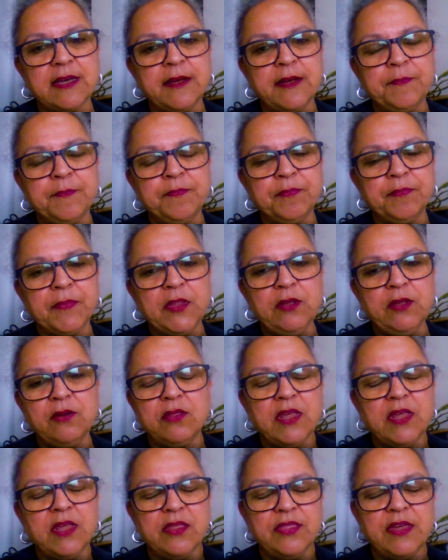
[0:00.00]

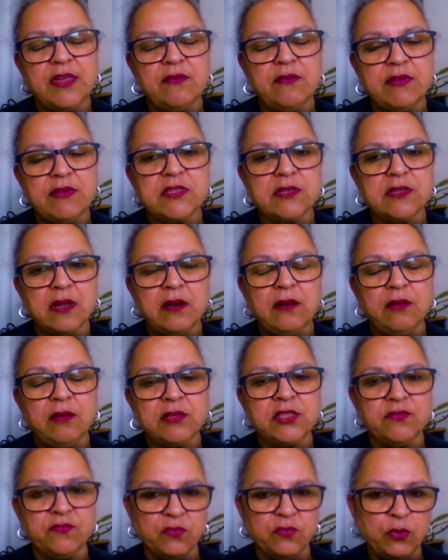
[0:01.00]
that there is a
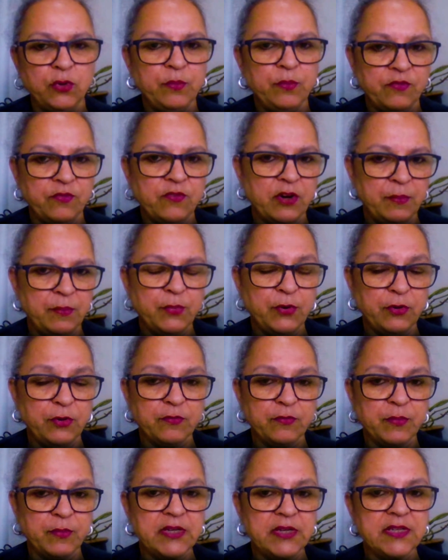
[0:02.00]
lot of room for
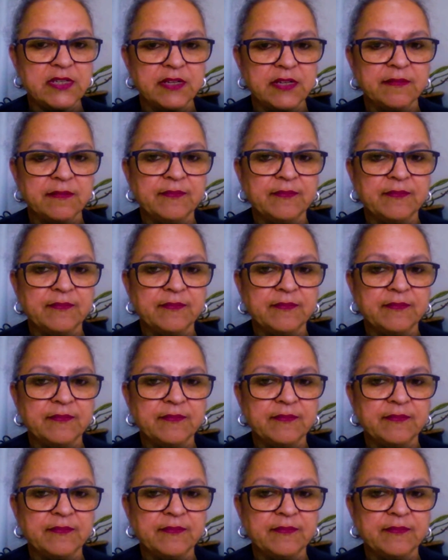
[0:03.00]
improvement.